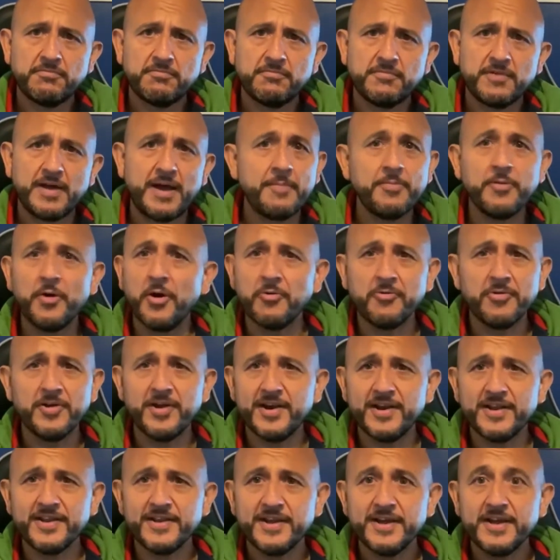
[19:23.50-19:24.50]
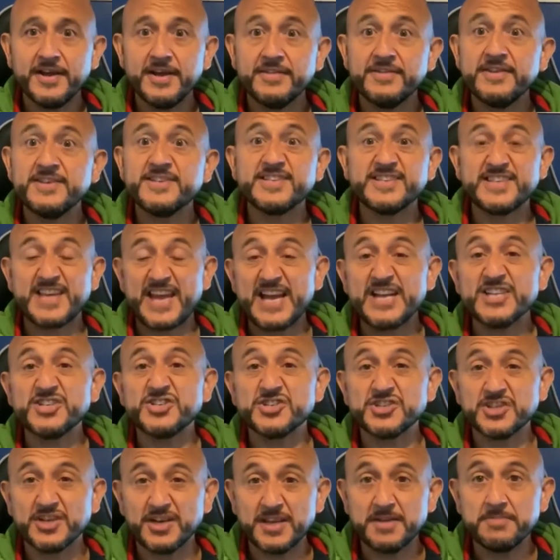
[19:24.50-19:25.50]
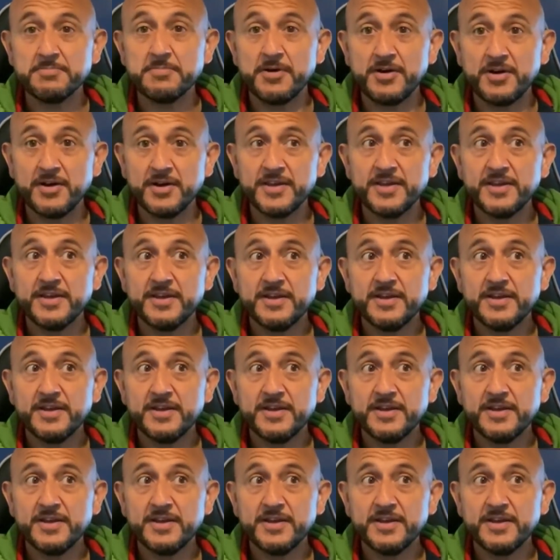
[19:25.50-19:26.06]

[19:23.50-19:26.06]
I'm not really. This is actually my